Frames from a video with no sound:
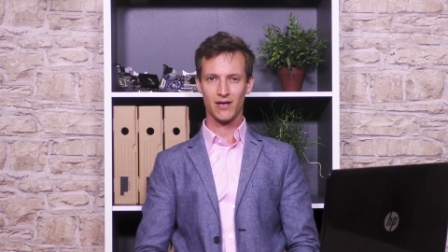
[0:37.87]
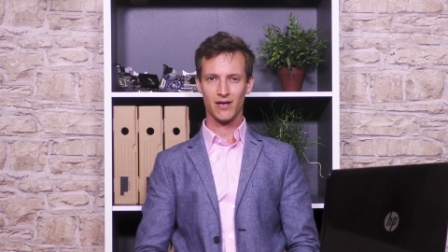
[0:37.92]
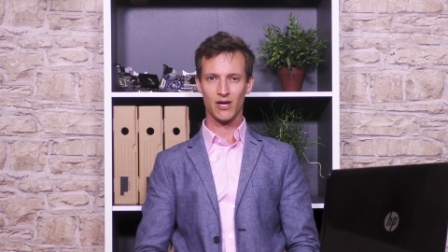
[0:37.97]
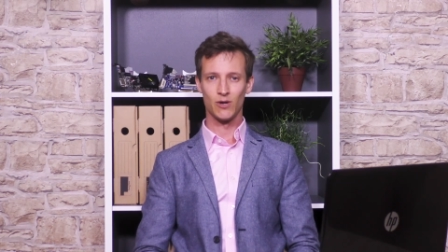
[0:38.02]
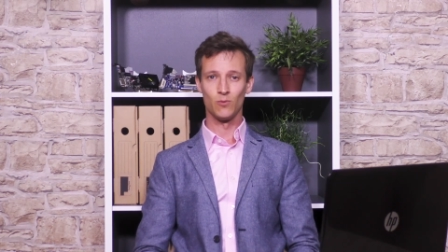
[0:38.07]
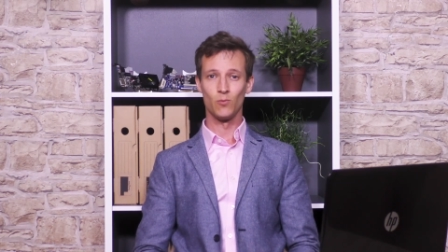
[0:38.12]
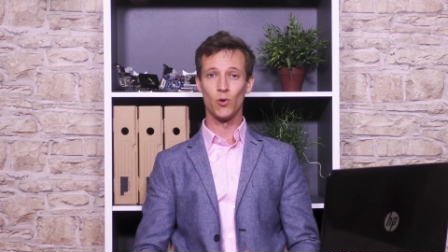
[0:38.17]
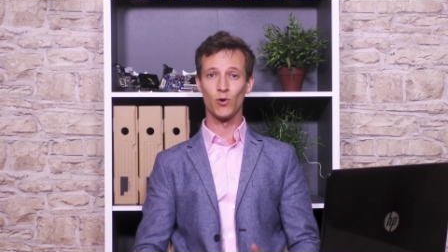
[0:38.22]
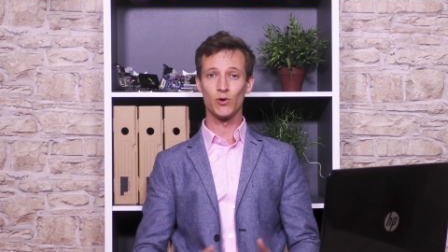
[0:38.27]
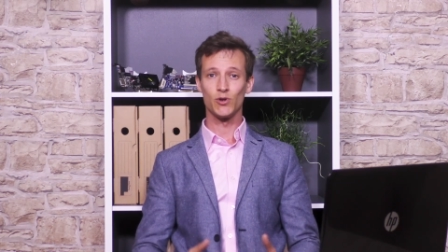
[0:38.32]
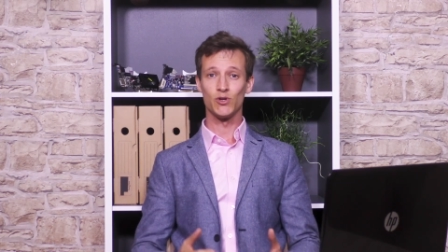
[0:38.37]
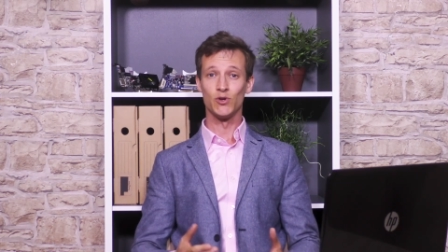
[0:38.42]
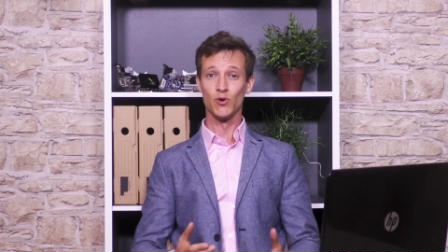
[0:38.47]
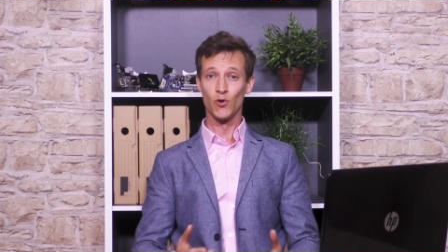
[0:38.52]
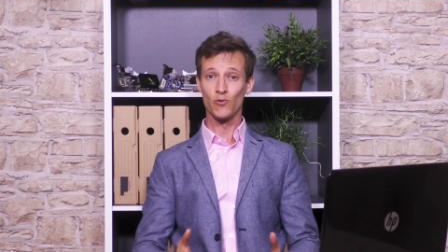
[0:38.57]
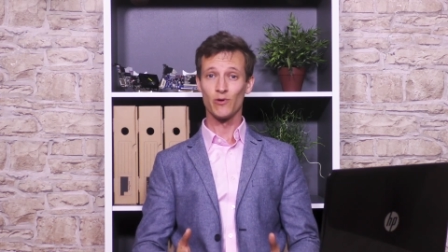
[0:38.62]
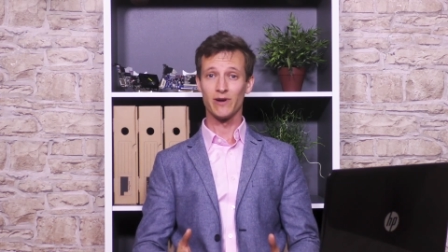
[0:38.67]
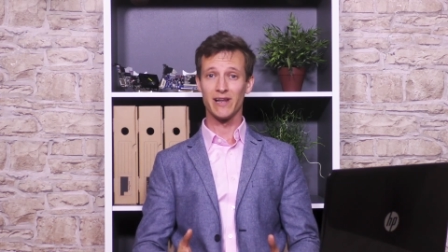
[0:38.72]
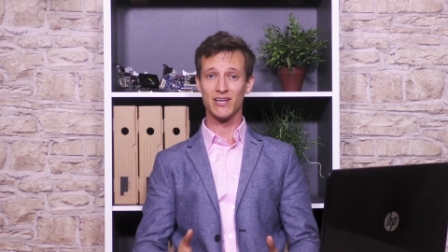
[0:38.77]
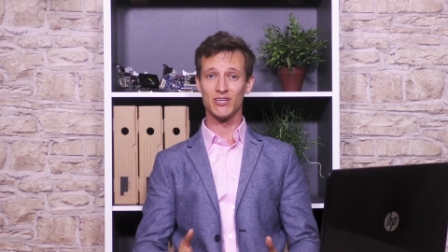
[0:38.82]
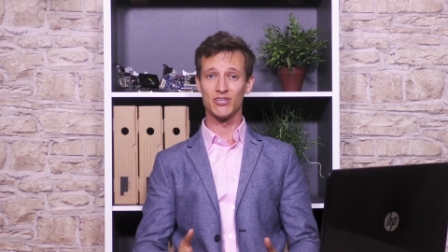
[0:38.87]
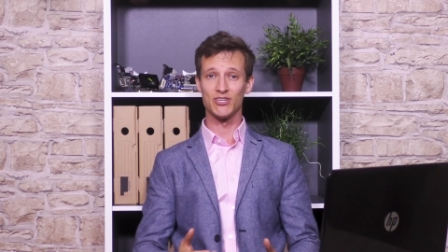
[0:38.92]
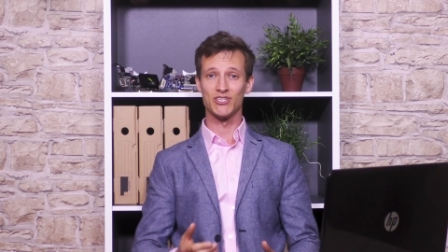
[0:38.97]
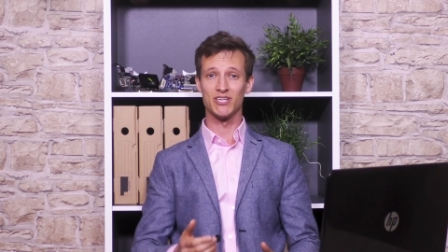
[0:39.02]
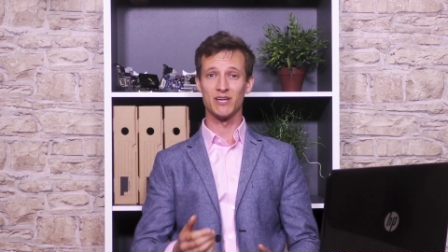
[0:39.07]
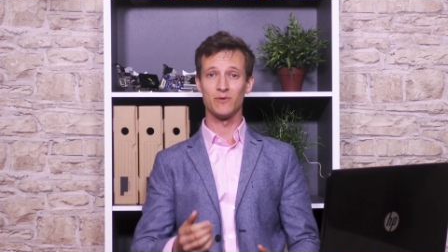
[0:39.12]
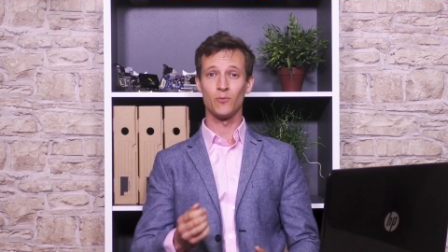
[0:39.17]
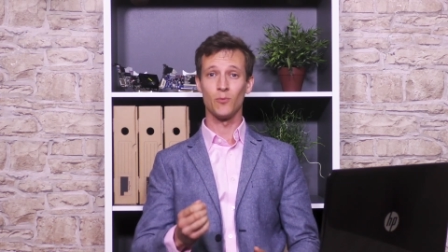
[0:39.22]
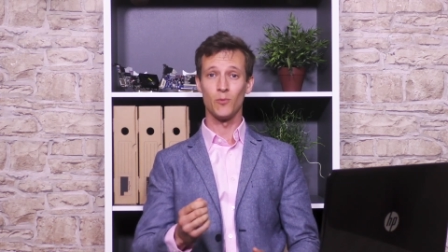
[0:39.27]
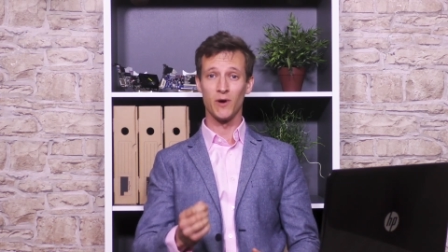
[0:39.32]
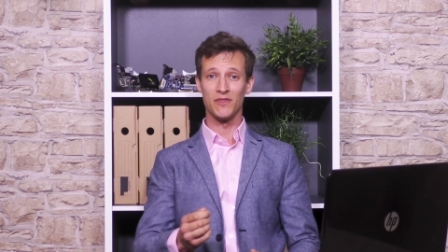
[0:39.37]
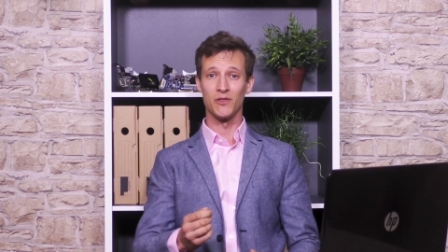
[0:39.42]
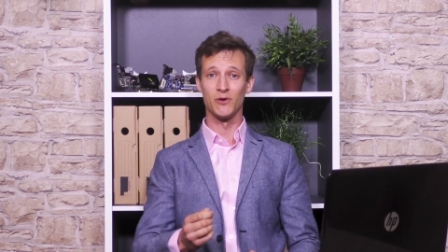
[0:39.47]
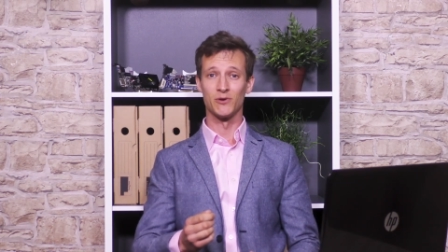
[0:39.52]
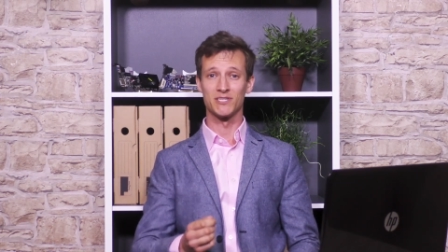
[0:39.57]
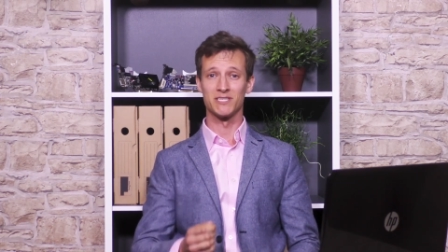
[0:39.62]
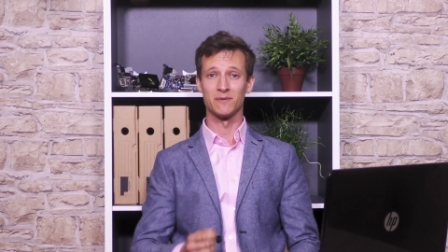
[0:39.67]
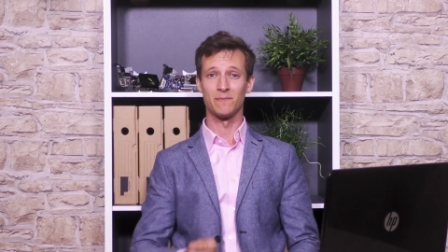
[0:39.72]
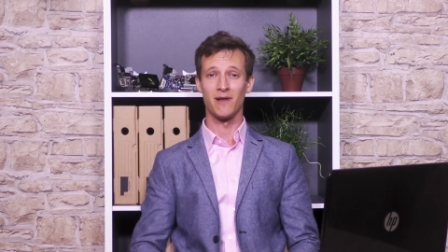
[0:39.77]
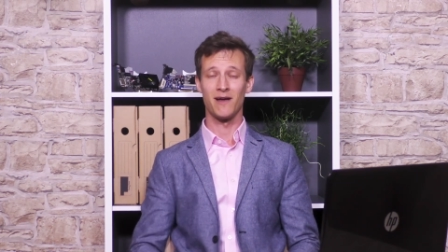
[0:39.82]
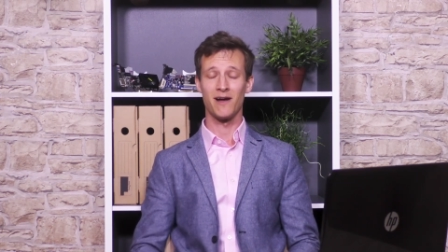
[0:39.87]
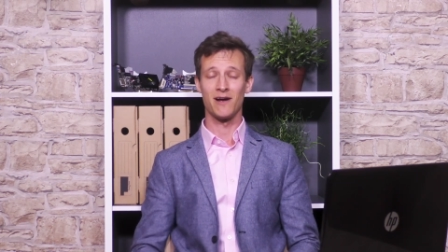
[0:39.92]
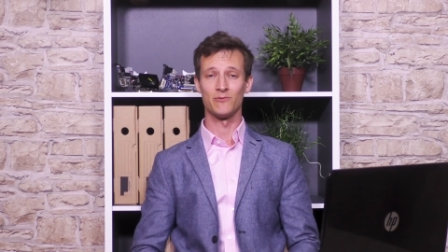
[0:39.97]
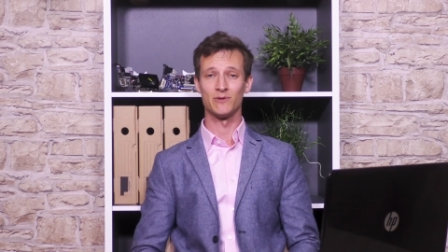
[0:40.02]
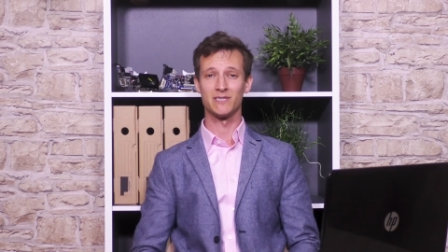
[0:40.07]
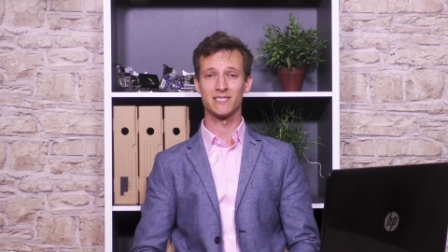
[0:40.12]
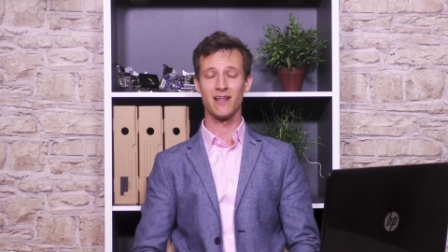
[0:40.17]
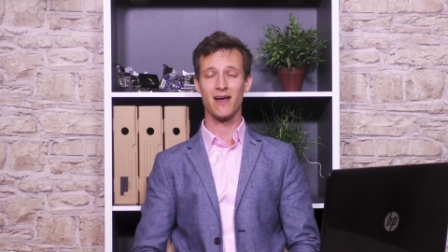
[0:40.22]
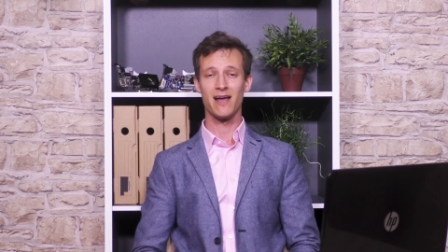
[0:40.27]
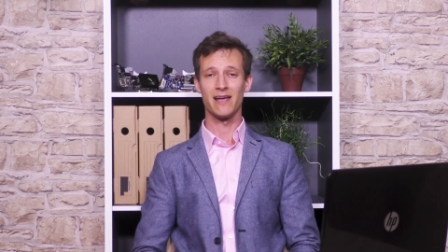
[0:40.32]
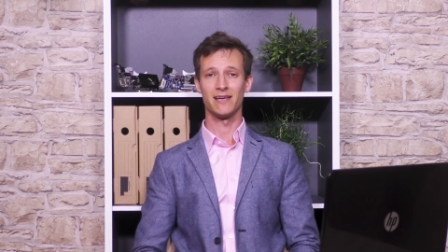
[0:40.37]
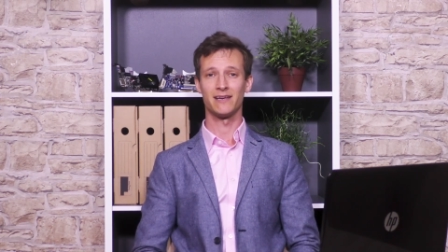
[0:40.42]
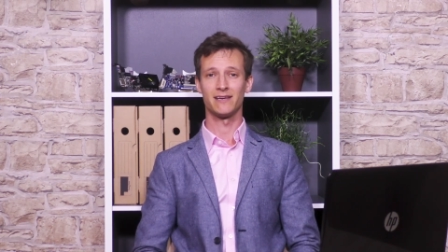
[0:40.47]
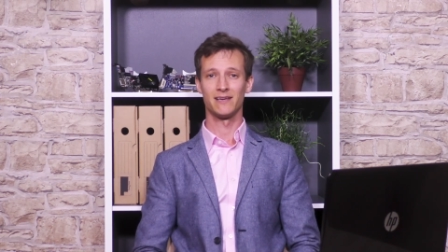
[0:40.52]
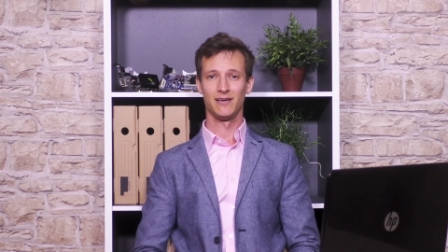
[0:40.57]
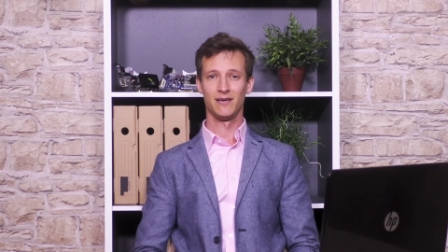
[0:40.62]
and what your relationship with your supplier is like.